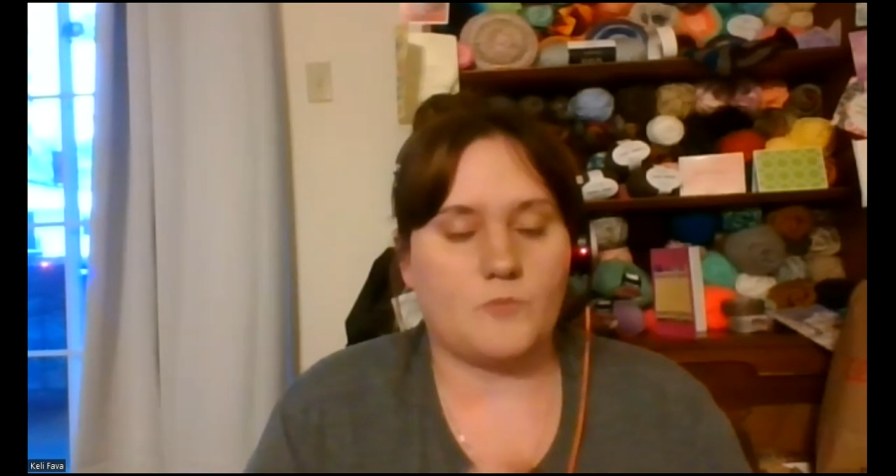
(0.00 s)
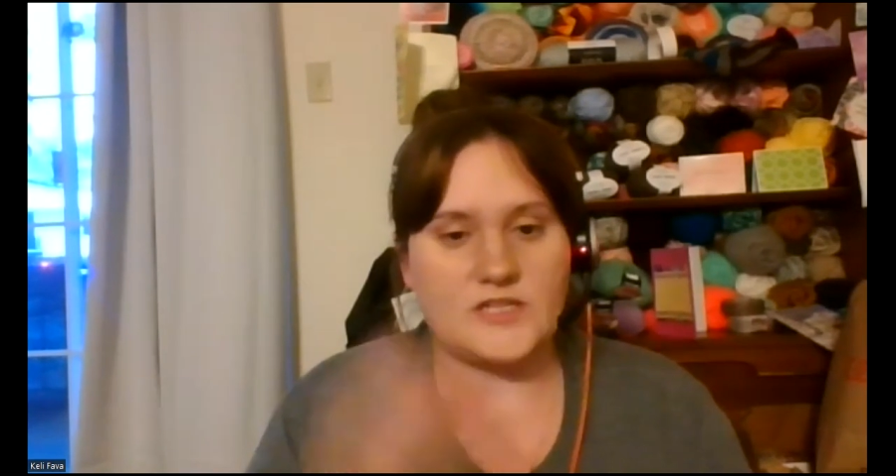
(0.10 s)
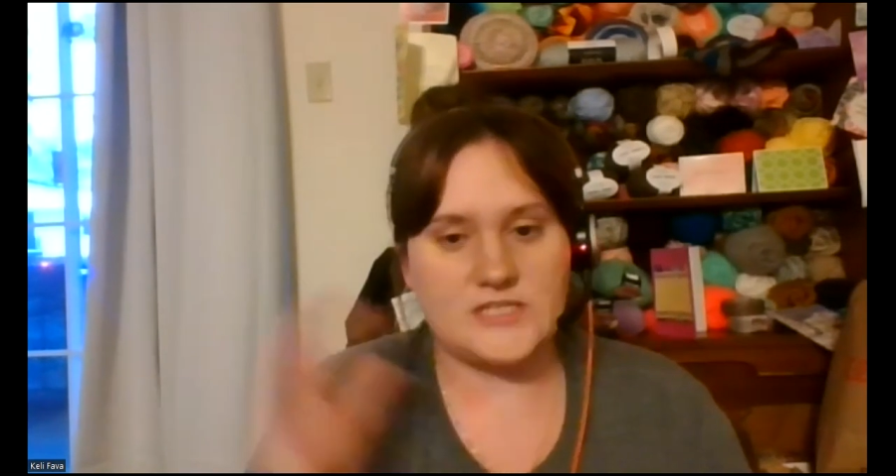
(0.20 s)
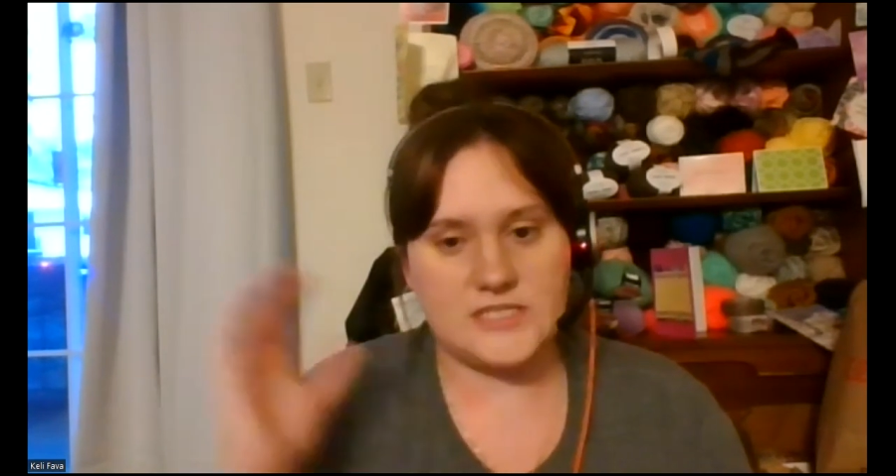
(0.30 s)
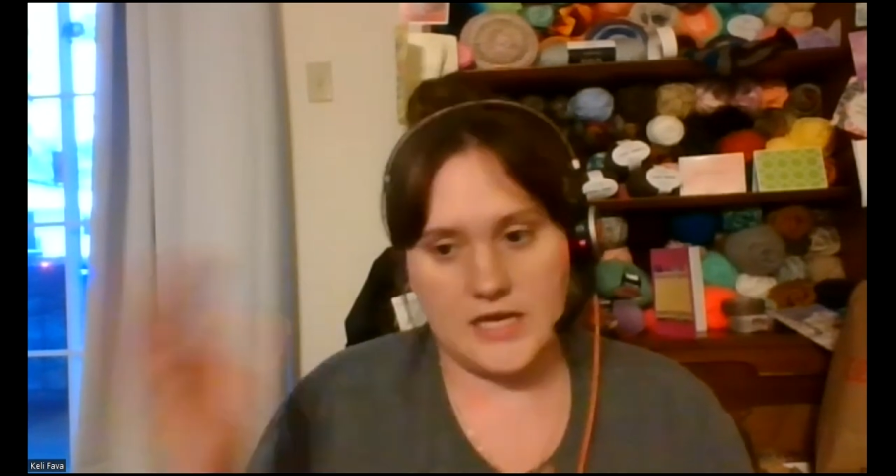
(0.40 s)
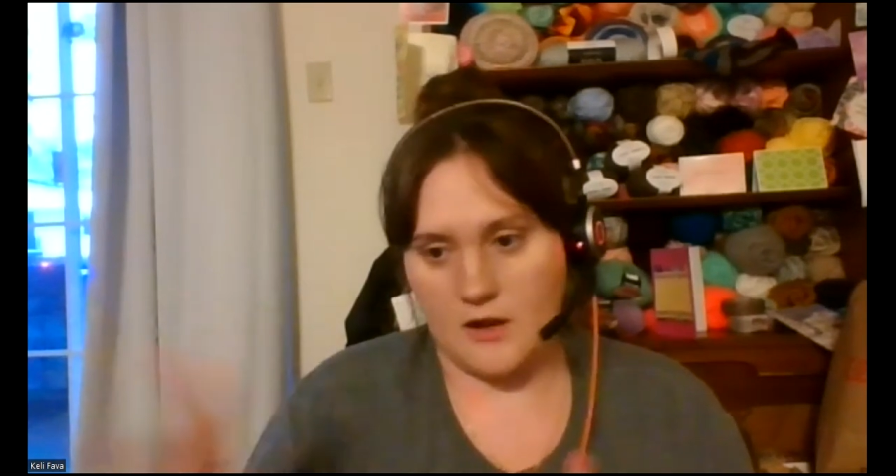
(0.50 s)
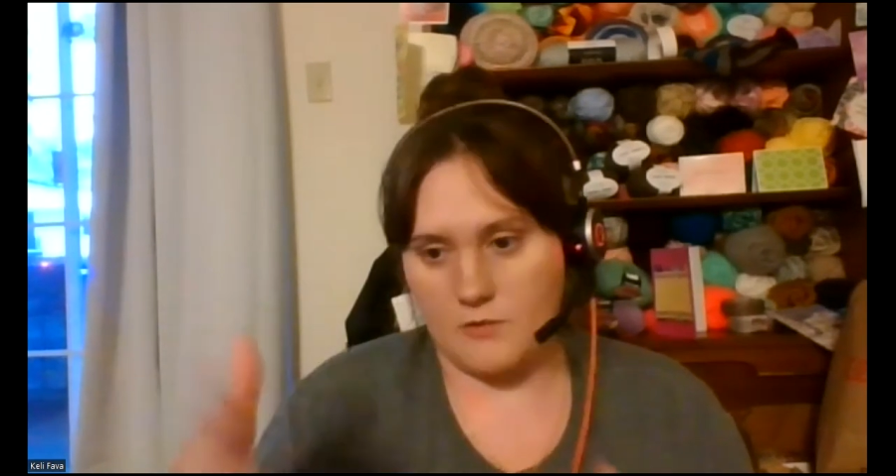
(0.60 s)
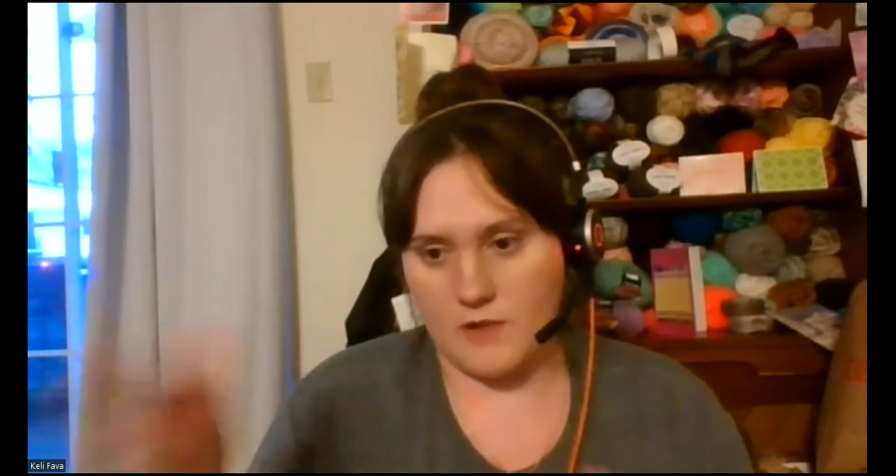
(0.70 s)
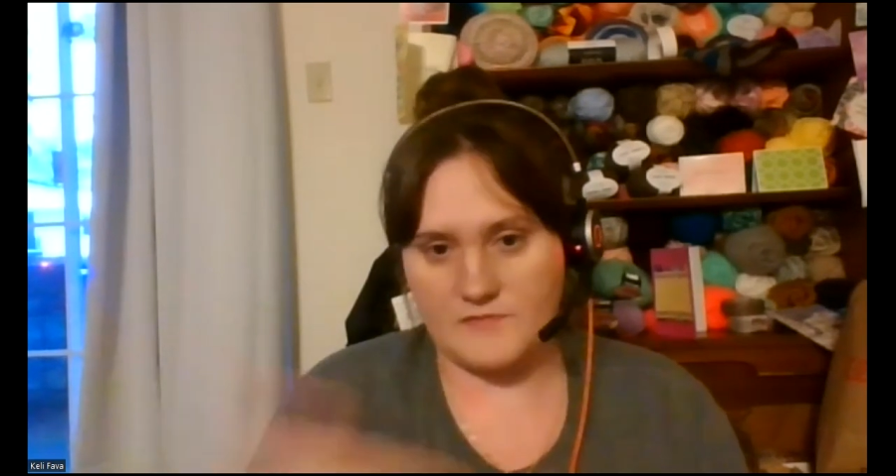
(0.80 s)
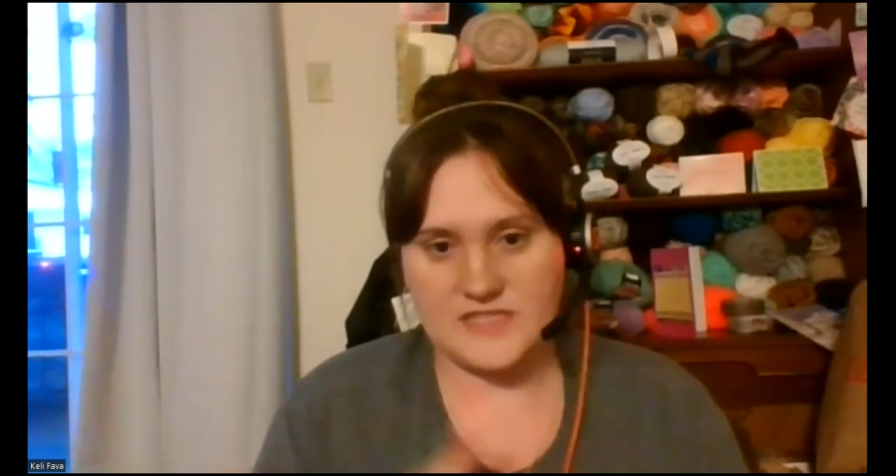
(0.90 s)
Wednesday
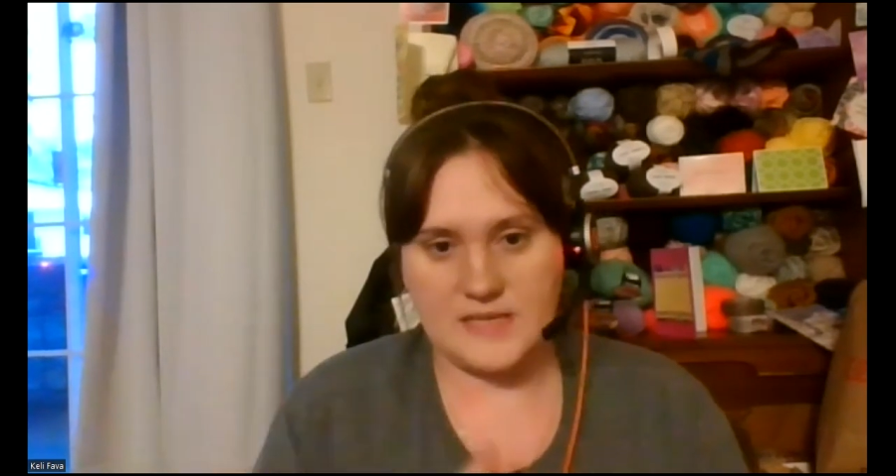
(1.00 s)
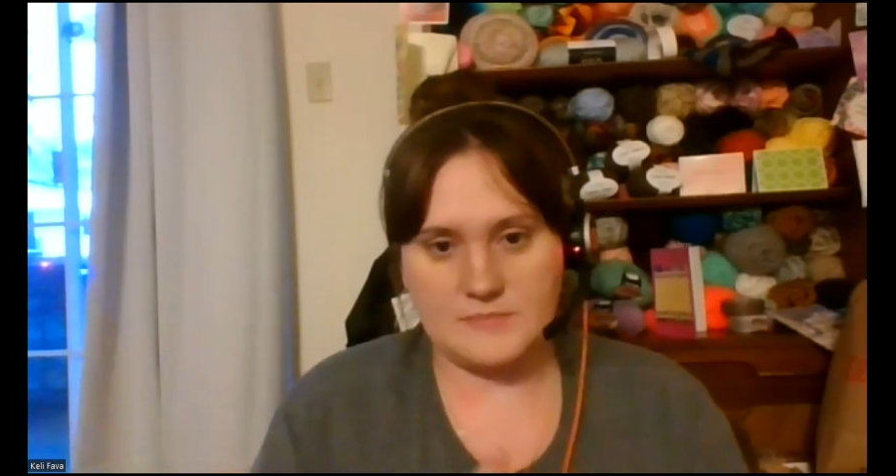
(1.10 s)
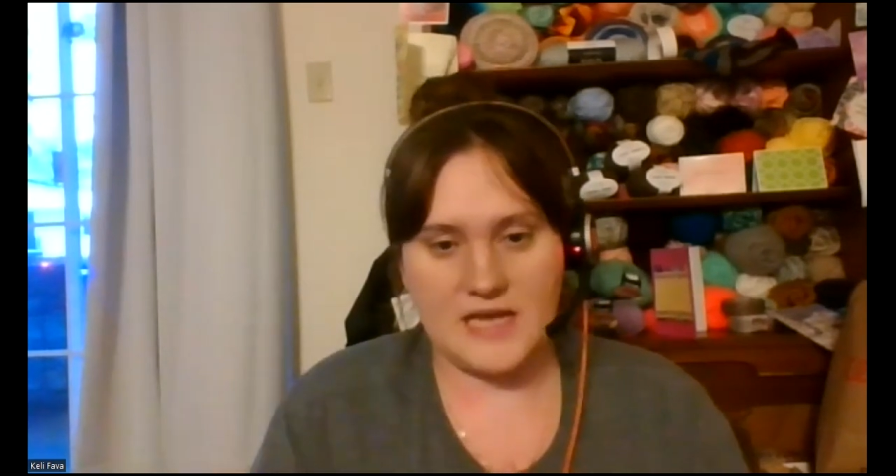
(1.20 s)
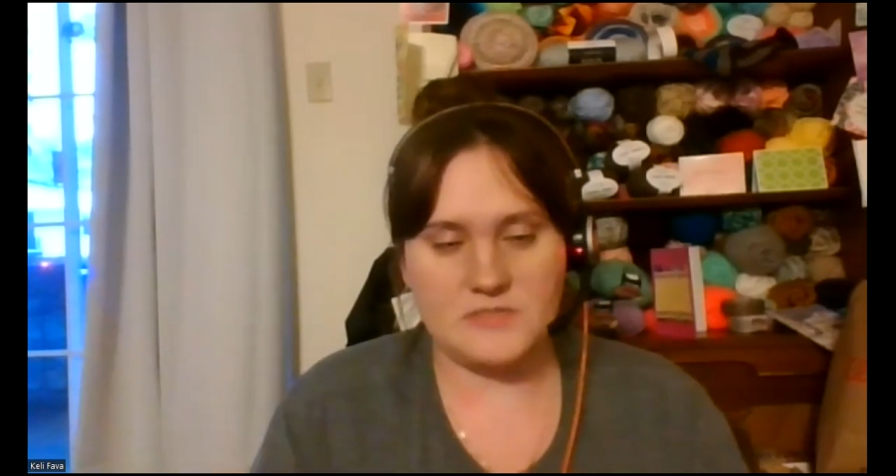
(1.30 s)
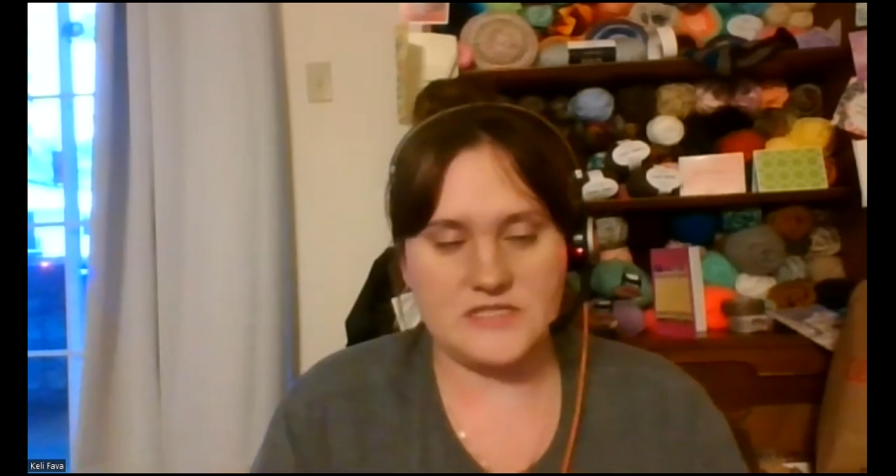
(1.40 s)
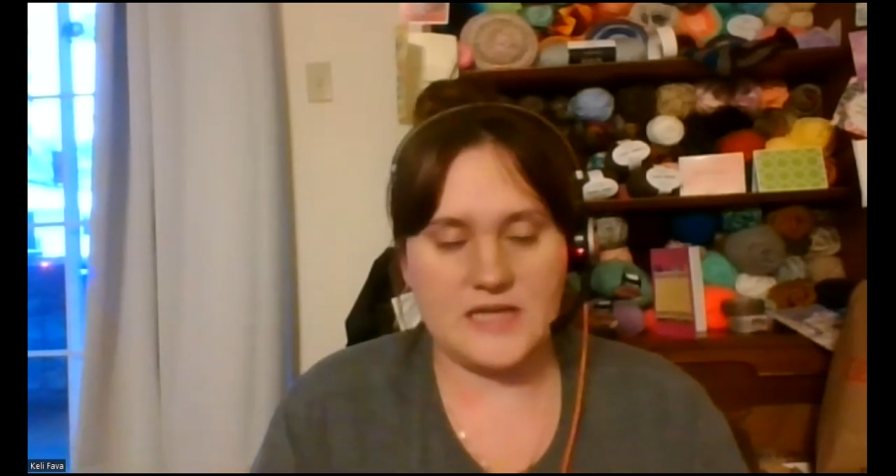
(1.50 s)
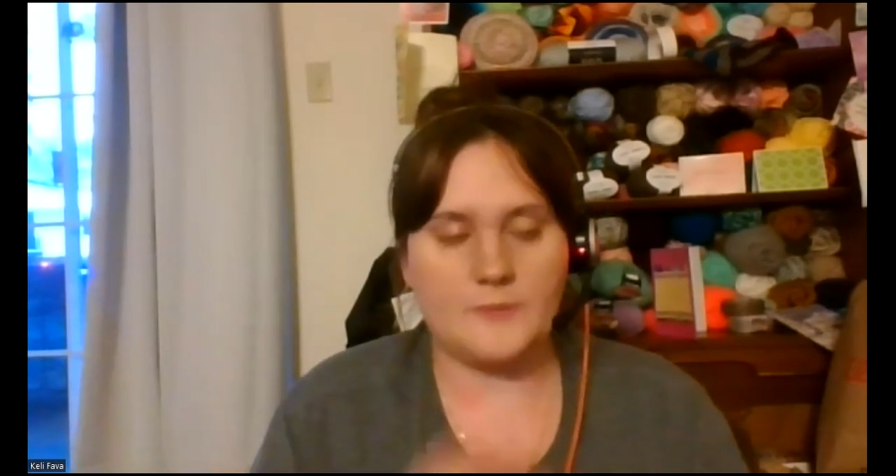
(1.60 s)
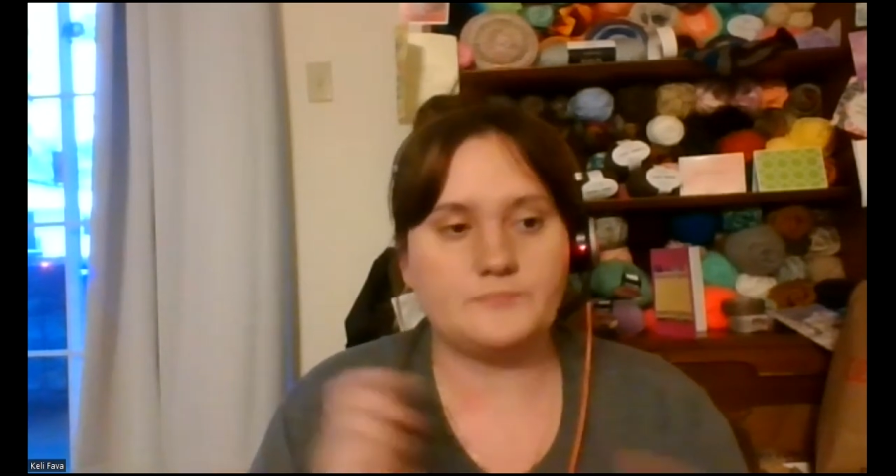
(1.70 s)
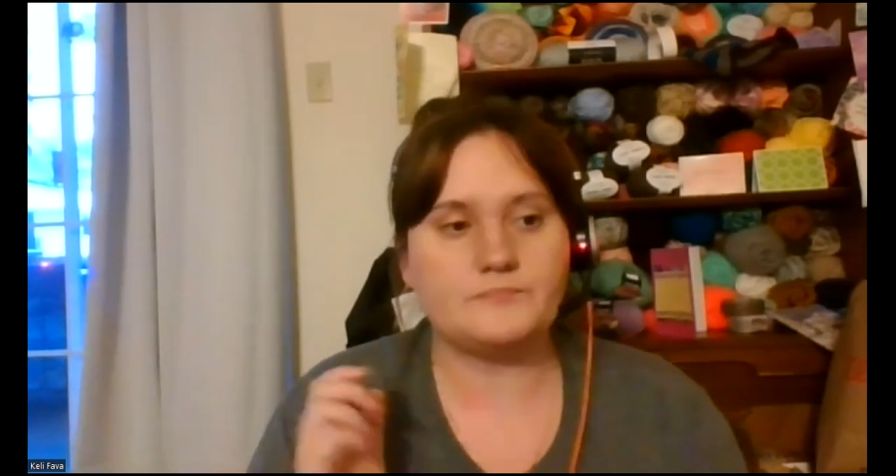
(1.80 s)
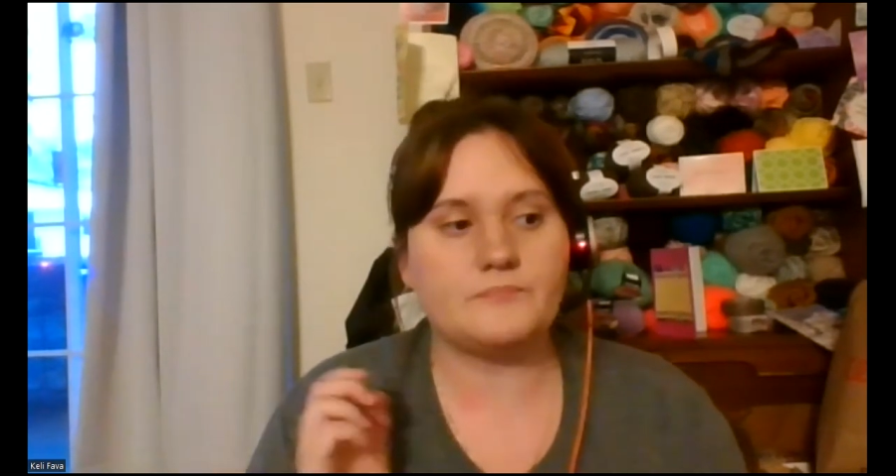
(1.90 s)
around the same time as now.